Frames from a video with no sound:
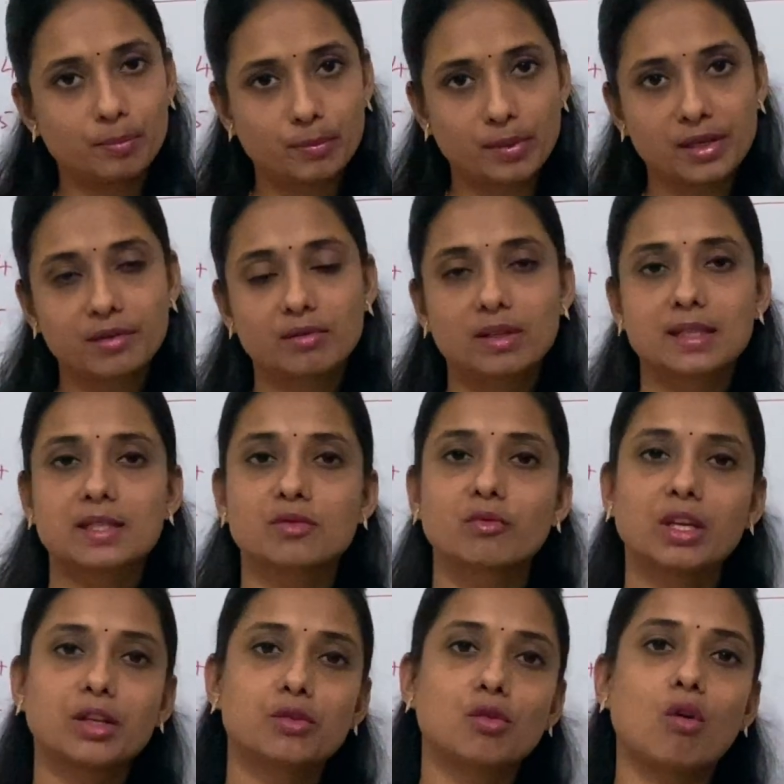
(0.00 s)
previous
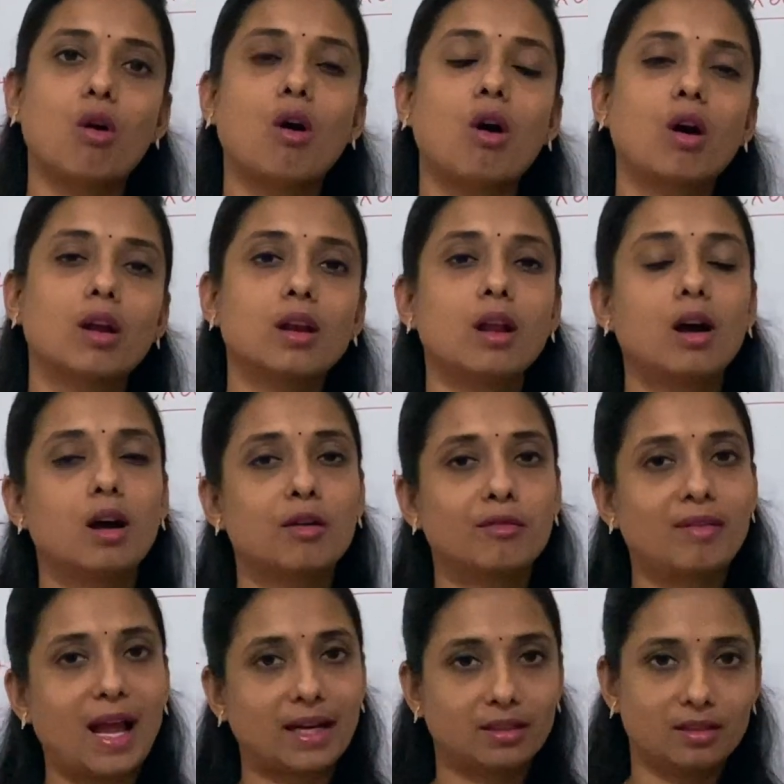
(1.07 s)
video on
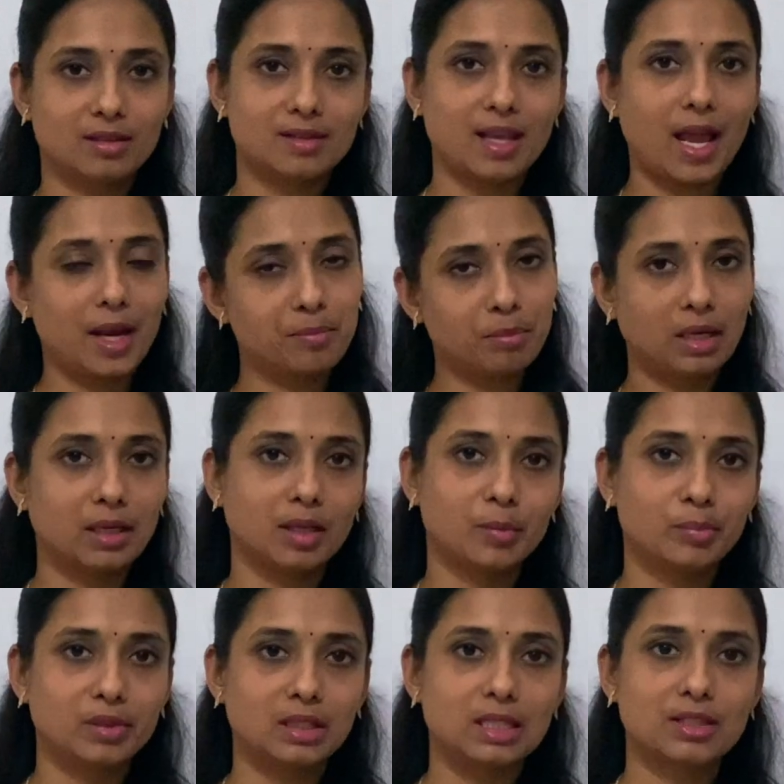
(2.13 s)
factors and
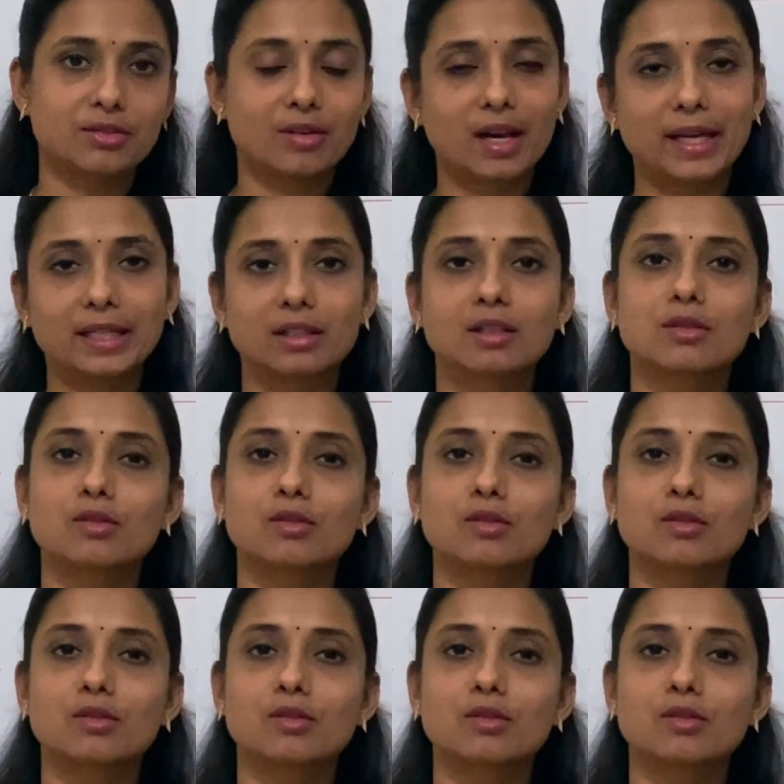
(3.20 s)
multiples, right?